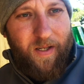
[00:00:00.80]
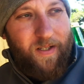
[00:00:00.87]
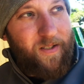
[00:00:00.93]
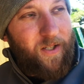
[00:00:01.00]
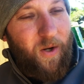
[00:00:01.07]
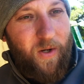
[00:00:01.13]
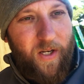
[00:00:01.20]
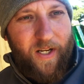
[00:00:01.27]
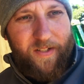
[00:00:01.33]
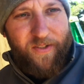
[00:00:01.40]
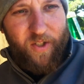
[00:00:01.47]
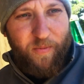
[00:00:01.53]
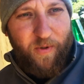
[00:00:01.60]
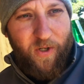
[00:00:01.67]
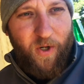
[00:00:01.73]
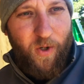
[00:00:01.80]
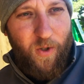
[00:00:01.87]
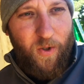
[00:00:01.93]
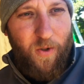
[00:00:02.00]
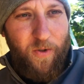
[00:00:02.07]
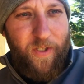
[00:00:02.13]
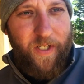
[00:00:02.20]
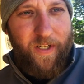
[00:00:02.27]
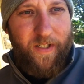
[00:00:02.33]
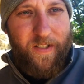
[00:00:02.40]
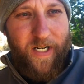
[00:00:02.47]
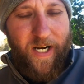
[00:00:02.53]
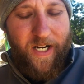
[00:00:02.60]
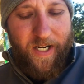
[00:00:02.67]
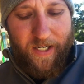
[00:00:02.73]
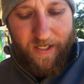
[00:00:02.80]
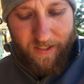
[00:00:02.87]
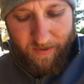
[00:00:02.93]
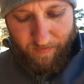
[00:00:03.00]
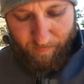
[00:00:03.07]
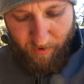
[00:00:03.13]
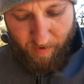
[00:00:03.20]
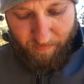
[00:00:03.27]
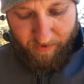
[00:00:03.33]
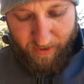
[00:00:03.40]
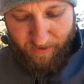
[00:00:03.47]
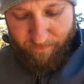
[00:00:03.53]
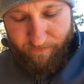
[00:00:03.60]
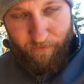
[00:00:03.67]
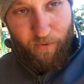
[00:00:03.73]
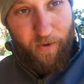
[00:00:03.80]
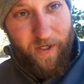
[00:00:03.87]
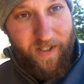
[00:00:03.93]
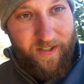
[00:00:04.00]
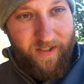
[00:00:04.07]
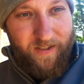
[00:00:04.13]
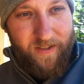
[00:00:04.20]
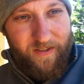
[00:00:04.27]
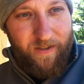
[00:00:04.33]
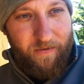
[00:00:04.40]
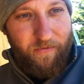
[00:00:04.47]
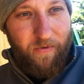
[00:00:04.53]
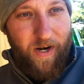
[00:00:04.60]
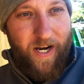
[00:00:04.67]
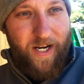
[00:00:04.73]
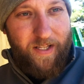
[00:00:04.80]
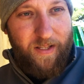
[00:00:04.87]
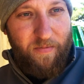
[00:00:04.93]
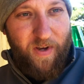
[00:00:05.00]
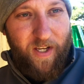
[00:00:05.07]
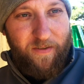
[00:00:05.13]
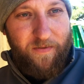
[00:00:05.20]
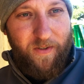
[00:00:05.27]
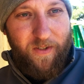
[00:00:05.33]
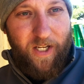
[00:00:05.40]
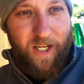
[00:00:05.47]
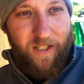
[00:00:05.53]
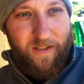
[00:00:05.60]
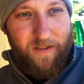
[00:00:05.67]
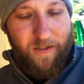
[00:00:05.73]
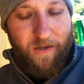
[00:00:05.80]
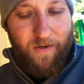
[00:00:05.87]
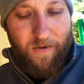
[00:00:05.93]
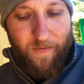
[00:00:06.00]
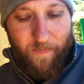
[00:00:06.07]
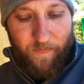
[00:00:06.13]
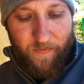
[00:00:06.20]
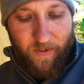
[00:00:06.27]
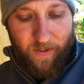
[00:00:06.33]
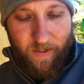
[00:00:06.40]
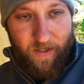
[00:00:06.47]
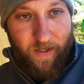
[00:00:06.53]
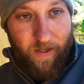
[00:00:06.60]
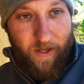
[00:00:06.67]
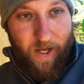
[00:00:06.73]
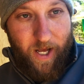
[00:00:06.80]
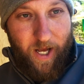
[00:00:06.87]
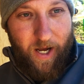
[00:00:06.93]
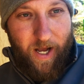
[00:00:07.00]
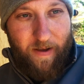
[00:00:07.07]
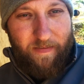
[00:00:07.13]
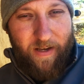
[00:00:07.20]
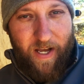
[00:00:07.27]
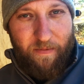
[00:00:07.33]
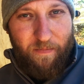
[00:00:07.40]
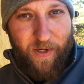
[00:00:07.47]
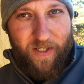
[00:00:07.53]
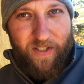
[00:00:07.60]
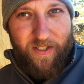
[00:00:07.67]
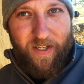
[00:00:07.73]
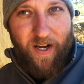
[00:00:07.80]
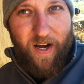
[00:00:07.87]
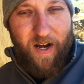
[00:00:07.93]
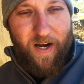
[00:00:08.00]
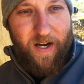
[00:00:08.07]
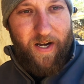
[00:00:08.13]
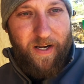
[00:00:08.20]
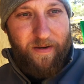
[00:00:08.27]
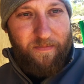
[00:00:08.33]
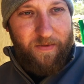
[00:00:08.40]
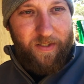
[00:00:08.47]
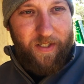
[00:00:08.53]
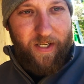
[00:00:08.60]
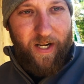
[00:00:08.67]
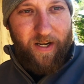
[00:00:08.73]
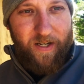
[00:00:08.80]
So it got super cold and it rained probably 4 inches of rain the past few days, so I haven't had much time to get out